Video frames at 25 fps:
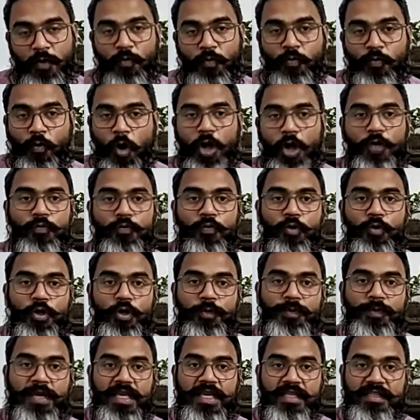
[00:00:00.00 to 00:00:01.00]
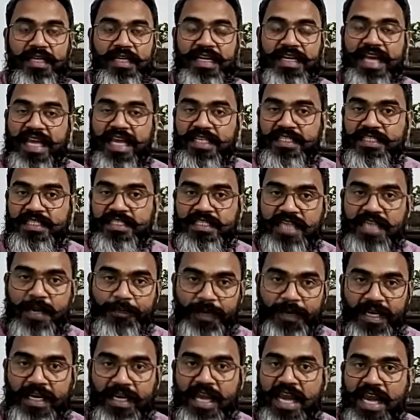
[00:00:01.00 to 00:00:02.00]
what would be the next
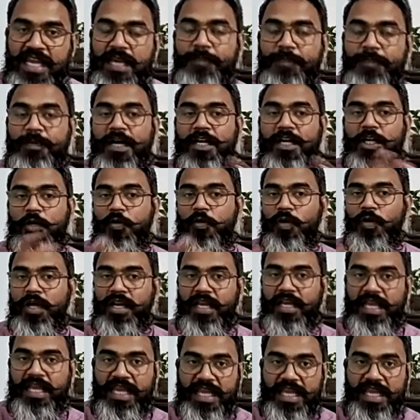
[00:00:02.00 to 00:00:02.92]
step in any particular